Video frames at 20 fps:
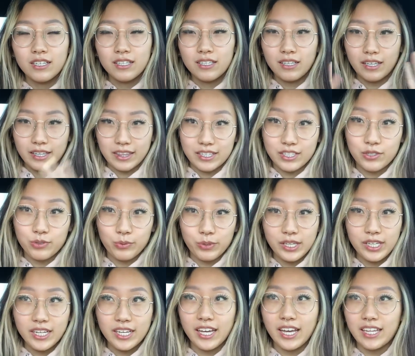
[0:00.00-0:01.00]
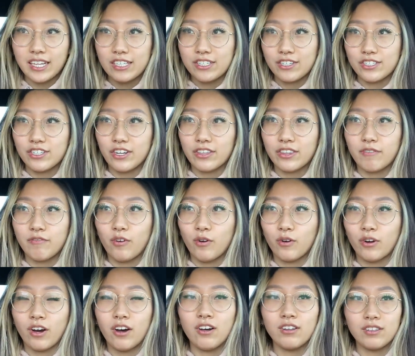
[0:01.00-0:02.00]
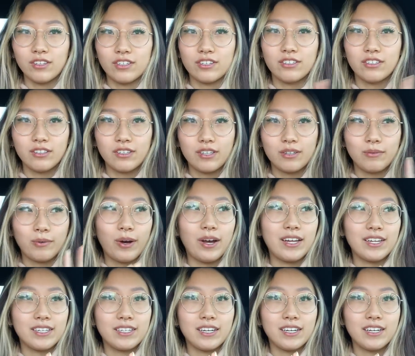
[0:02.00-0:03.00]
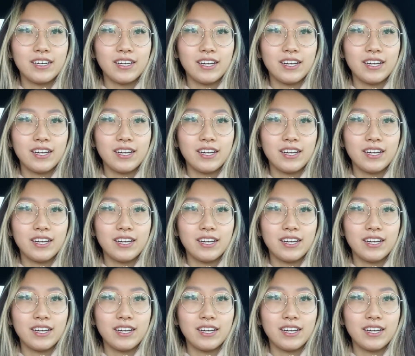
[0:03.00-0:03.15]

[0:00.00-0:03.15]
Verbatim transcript: like this week and I just got the phone call literally when